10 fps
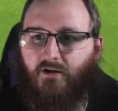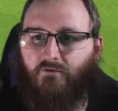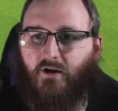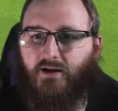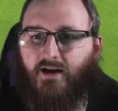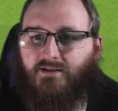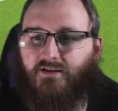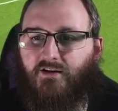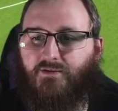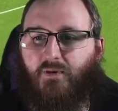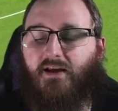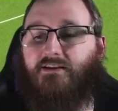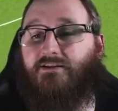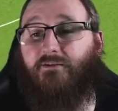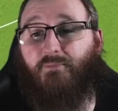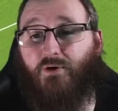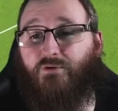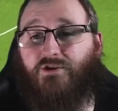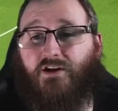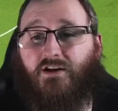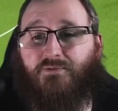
Right hand side is plenty of blue shirts.